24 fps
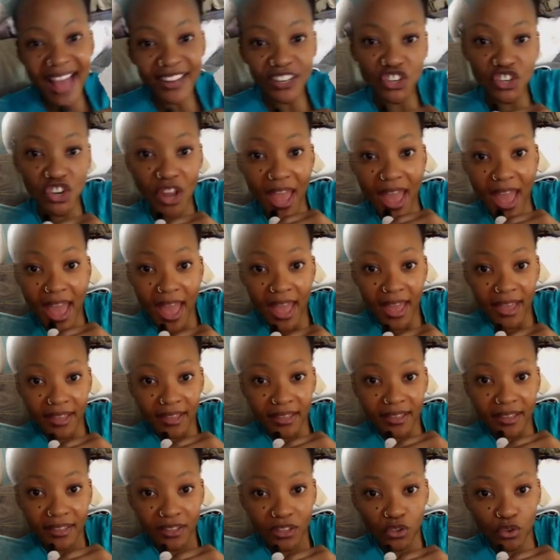jack.
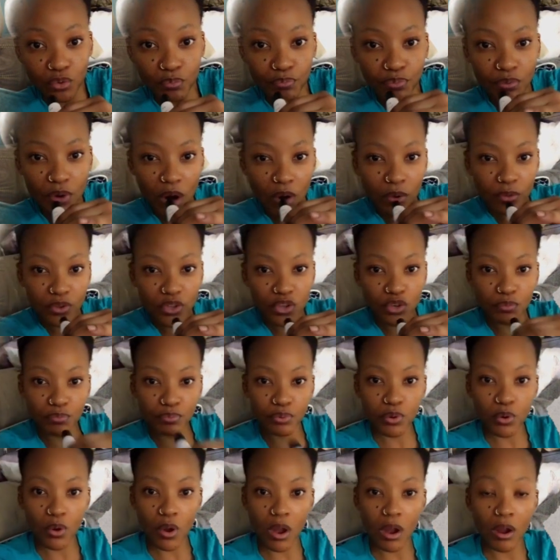You broke, you
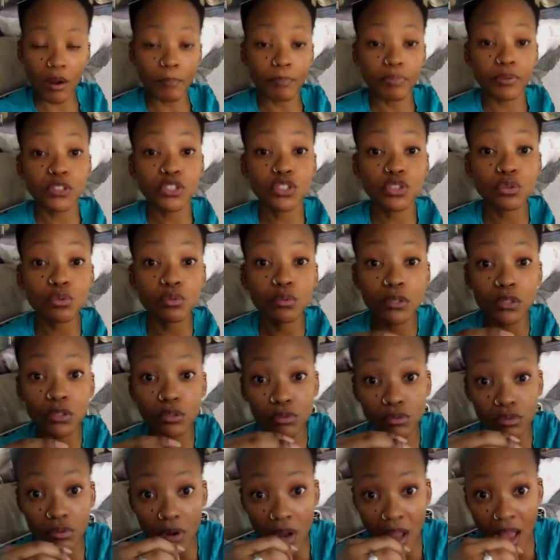poor, but you a
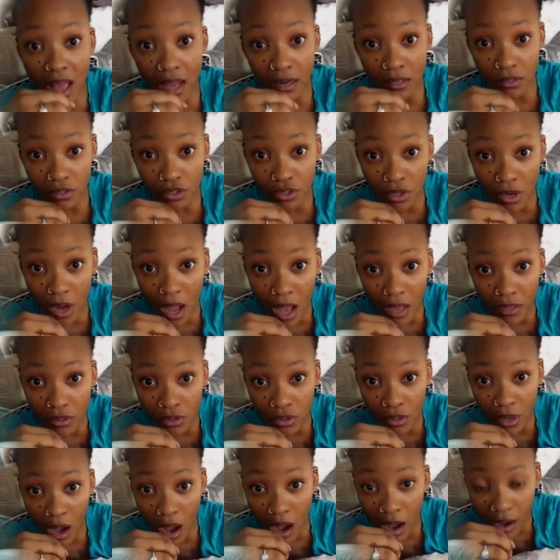
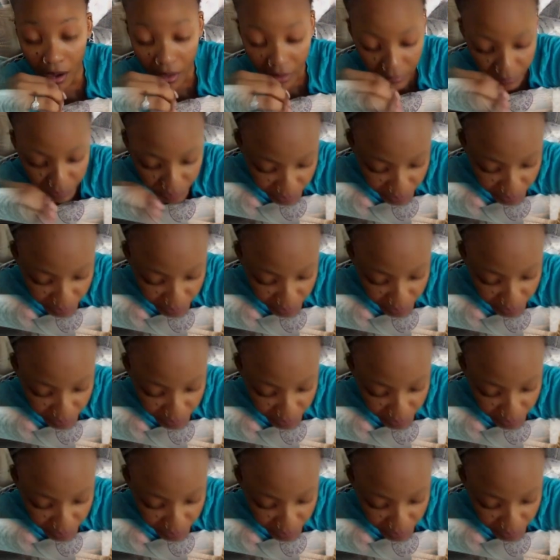strategizer.